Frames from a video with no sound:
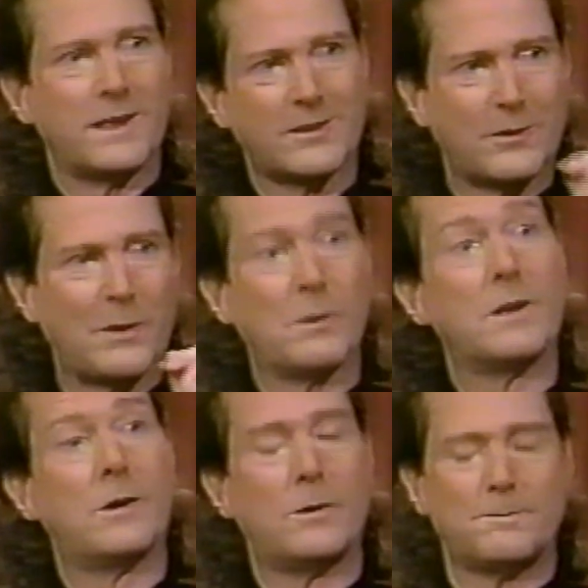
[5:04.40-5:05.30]
And so I went
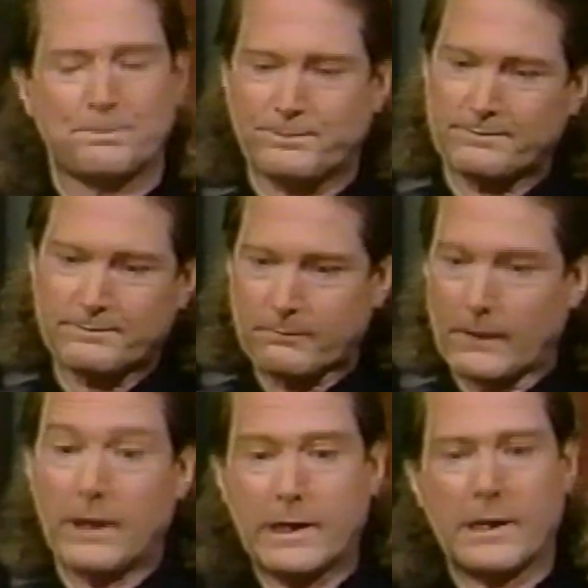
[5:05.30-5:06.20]
home,
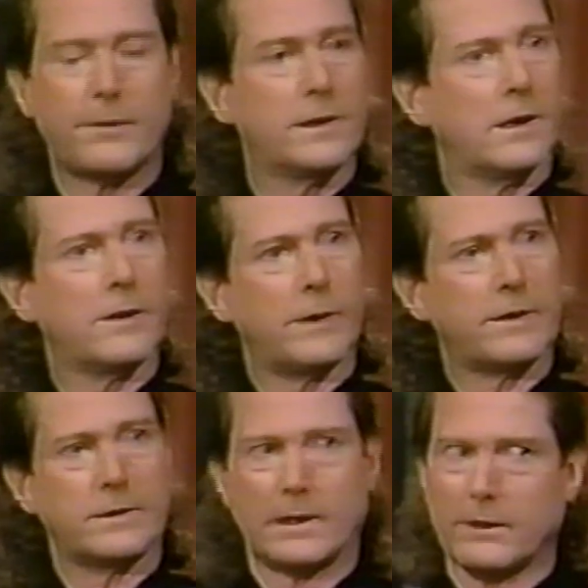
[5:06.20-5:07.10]
I got out the Dylan
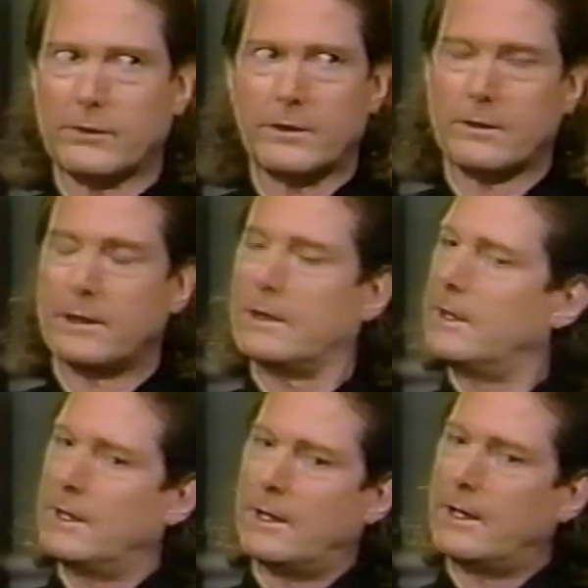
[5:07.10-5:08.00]
record, and I listened to it,
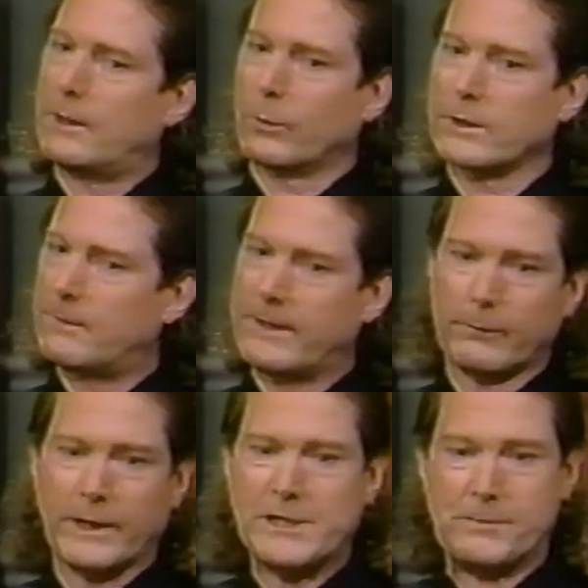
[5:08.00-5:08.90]
and I worked up the
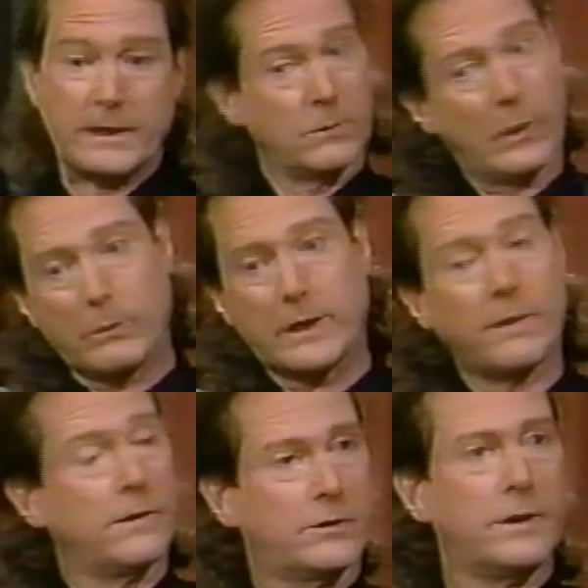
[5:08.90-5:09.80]
arrangement, and we went
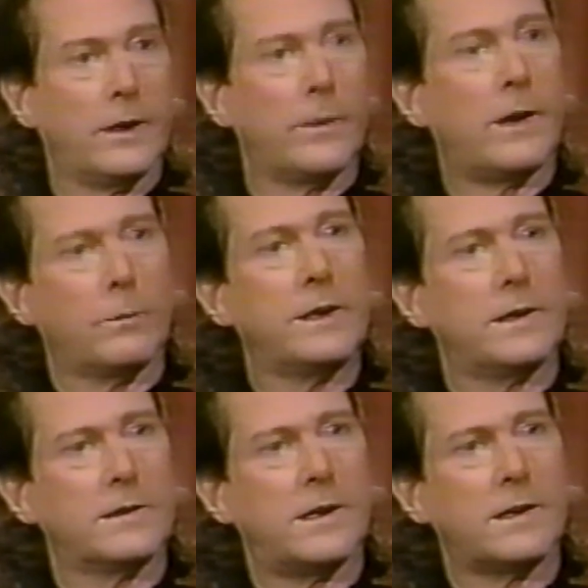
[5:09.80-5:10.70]
into the studio that
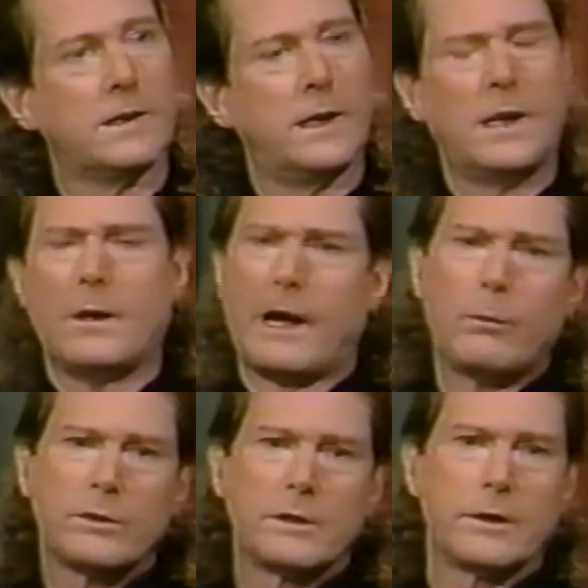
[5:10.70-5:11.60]
week and cut it. I
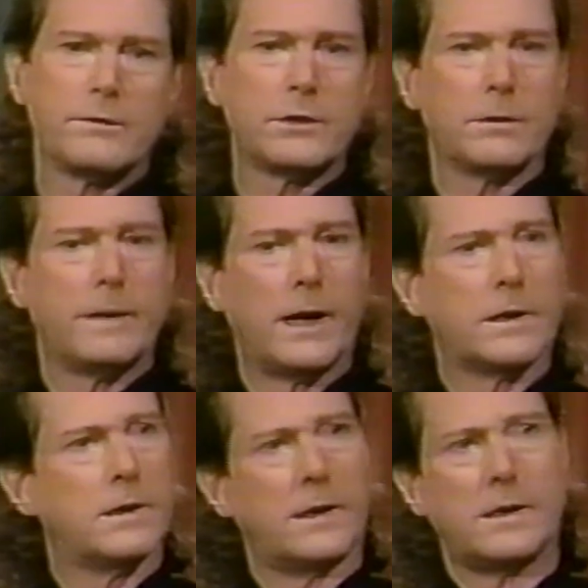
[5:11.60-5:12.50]
wasn't nervous about
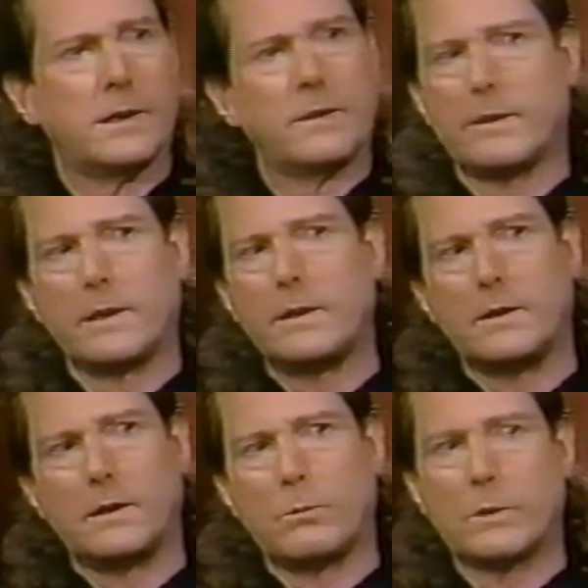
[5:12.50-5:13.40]
it. I didn't think
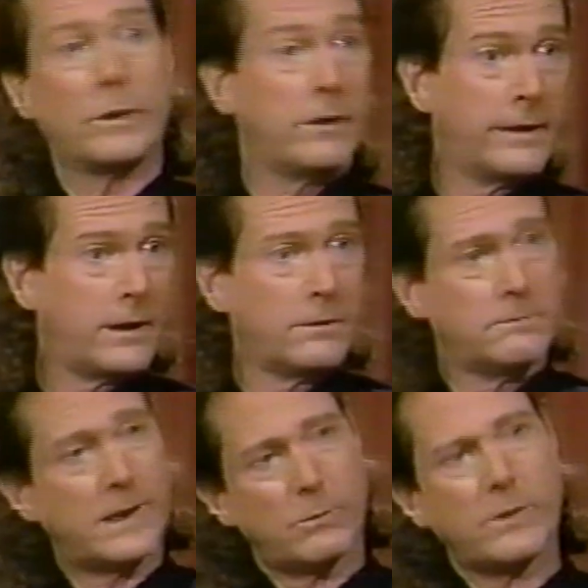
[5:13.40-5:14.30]
one way or the other
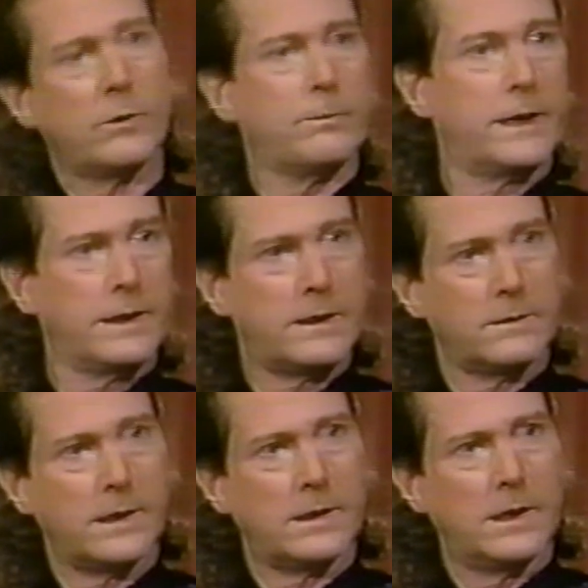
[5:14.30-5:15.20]
about whether it would be a hit
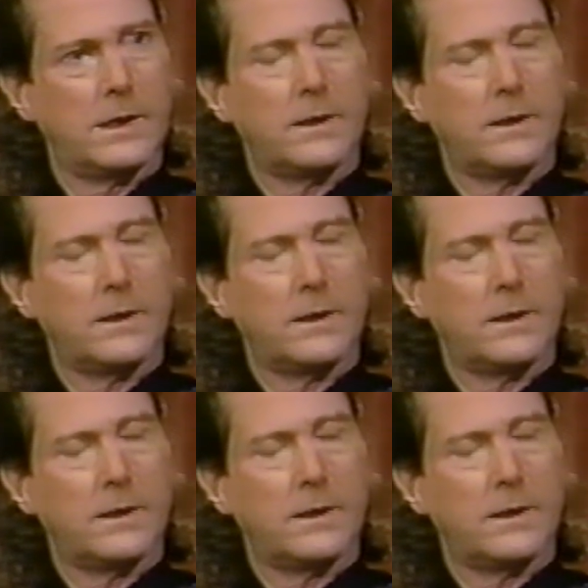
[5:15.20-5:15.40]
or not.